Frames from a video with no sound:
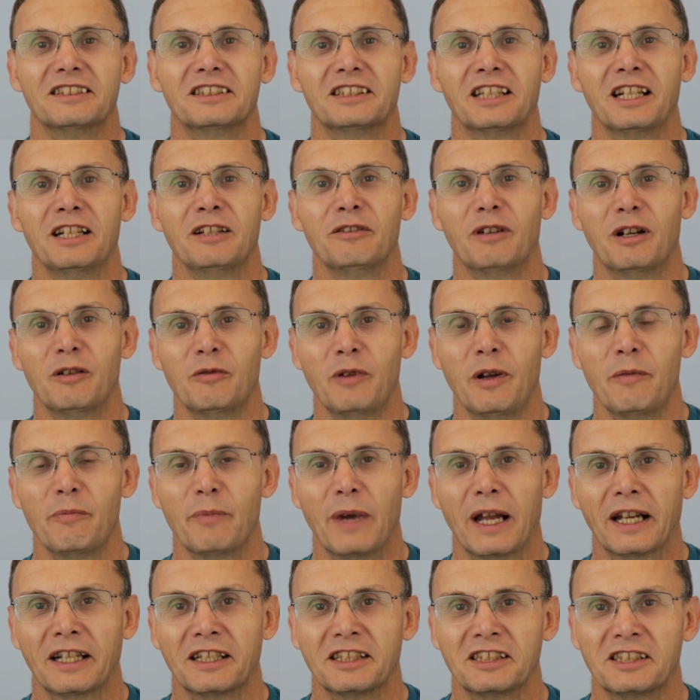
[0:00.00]
So I went
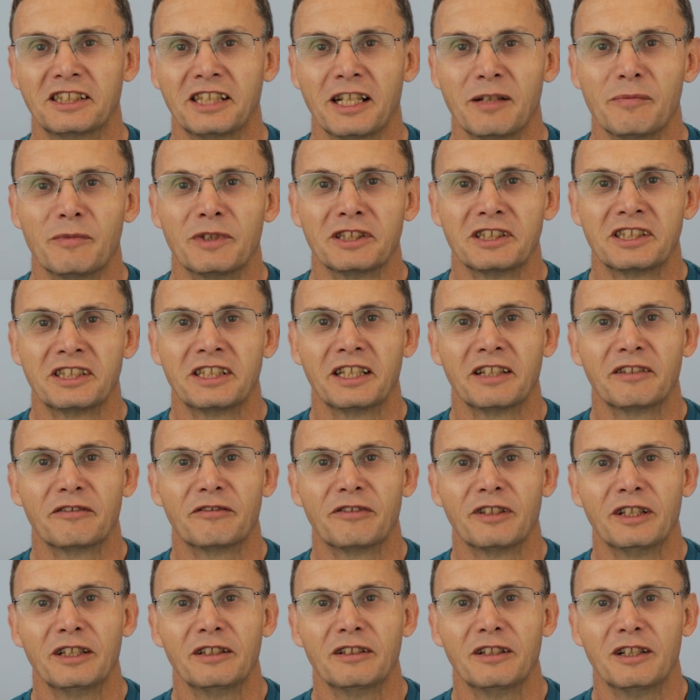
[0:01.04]
back and set my stick
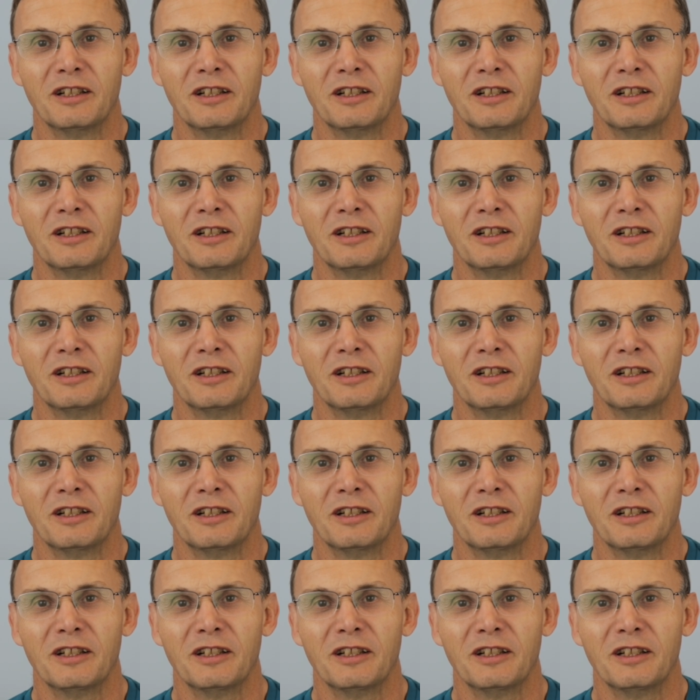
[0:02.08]
float